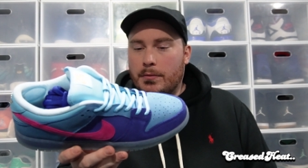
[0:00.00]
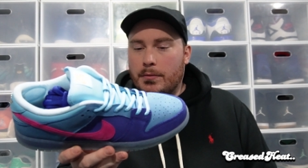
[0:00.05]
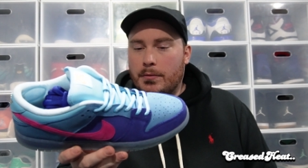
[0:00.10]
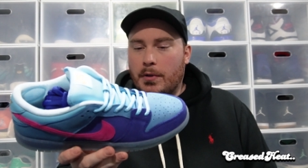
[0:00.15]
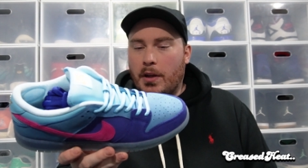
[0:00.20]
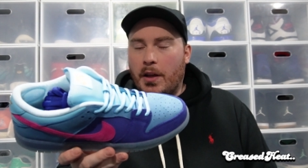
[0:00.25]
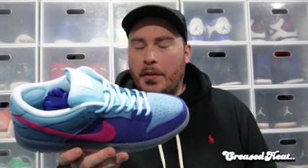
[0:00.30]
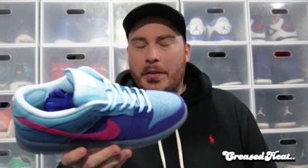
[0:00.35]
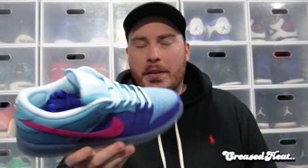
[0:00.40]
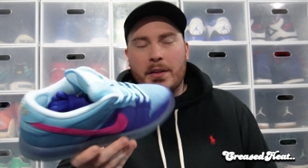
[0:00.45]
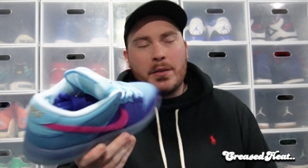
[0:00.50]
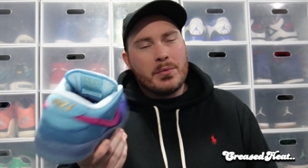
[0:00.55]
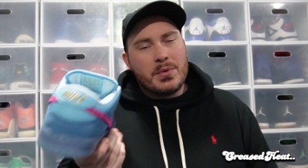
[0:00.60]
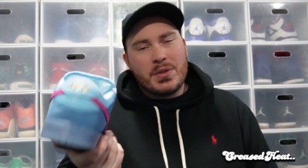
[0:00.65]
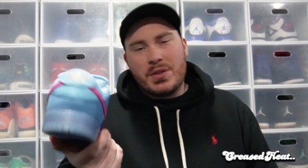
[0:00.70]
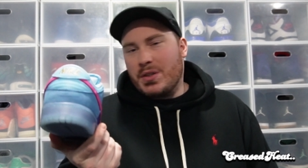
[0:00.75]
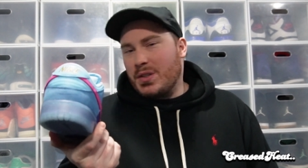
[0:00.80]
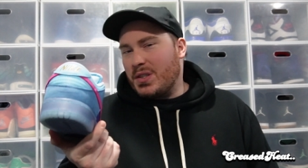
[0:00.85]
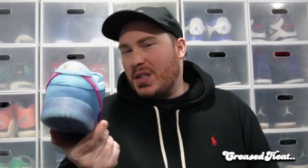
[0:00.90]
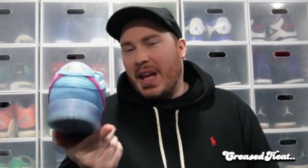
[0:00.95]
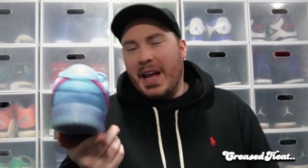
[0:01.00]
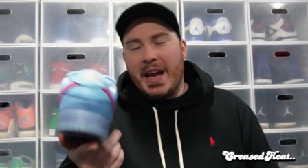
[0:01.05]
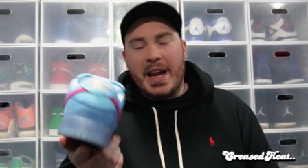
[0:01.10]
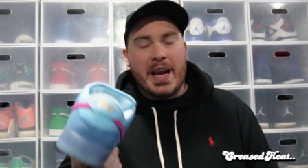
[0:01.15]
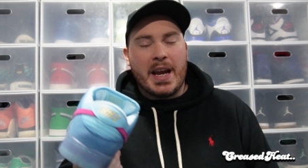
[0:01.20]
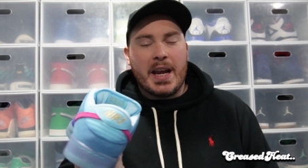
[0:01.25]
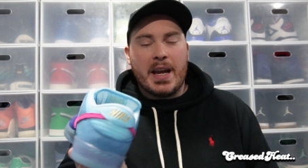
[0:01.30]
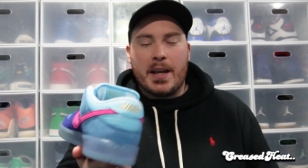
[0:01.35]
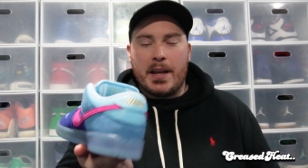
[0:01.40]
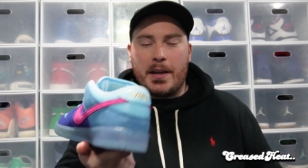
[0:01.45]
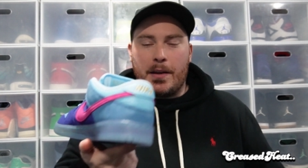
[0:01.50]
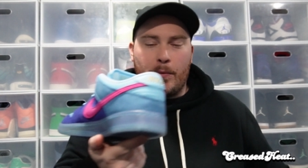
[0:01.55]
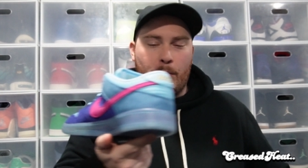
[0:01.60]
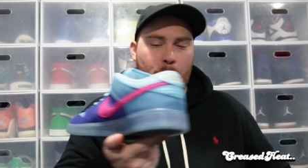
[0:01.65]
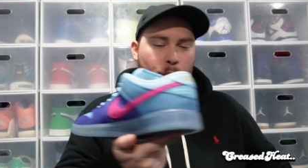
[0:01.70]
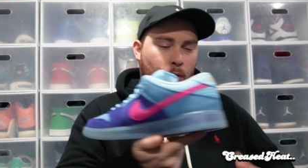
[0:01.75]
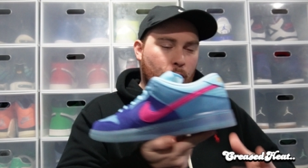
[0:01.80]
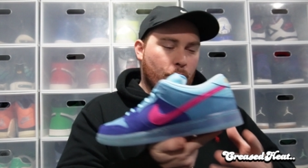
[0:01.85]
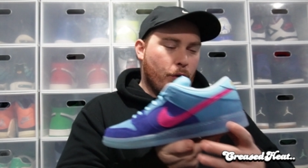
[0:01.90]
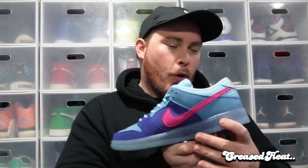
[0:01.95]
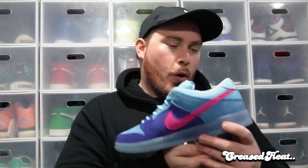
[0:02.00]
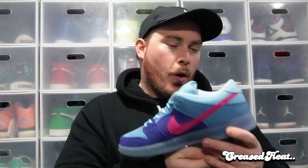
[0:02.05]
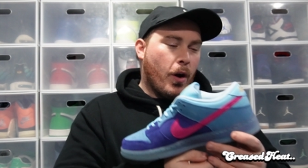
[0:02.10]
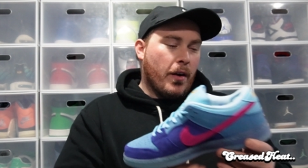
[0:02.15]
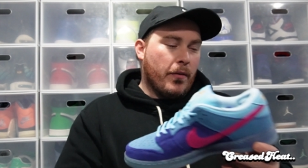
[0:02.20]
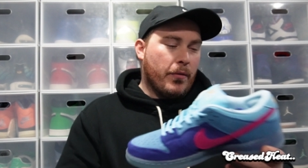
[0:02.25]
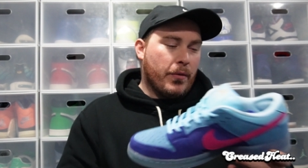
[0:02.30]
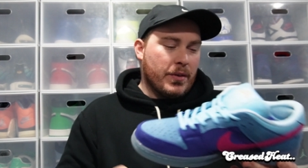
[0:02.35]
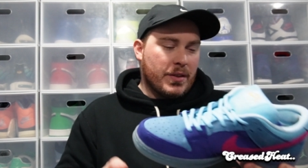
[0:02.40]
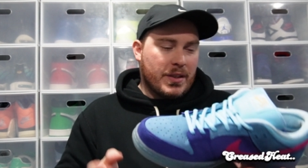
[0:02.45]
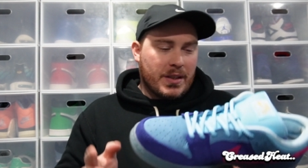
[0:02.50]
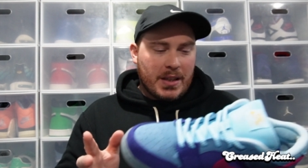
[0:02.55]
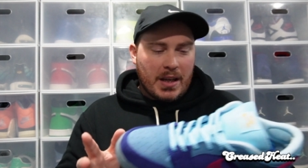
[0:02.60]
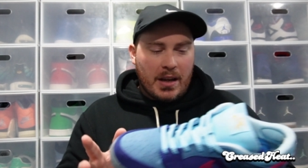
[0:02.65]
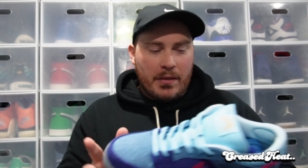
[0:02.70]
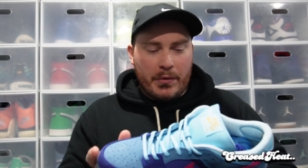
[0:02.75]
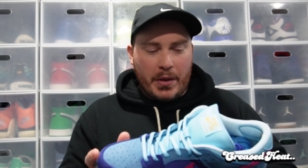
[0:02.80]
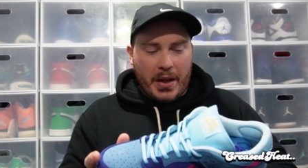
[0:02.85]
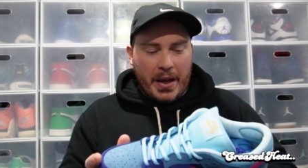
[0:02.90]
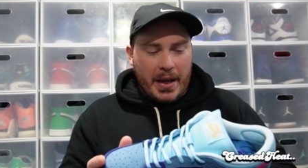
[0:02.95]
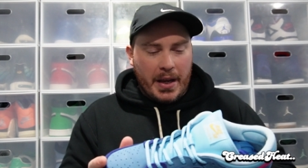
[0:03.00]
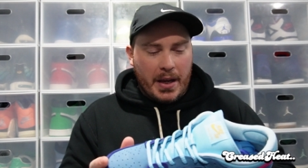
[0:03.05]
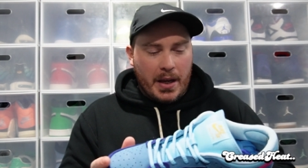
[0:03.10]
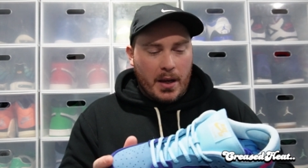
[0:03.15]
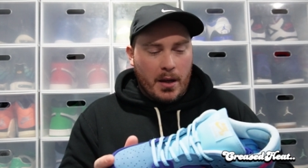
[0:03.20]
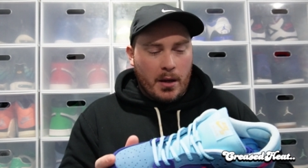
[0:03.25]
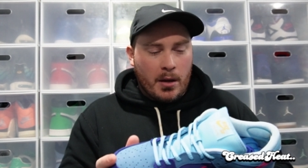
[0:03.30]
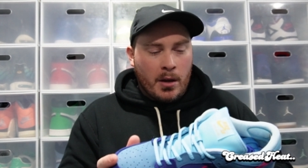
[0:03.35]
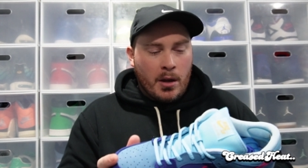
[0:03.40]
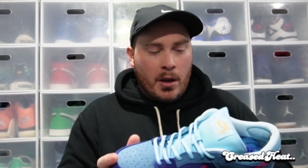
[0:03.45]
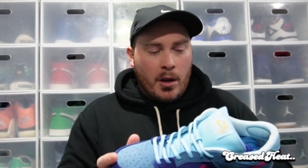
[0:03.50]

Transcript: I think it was just the hair on the high, if it didn't have the hair.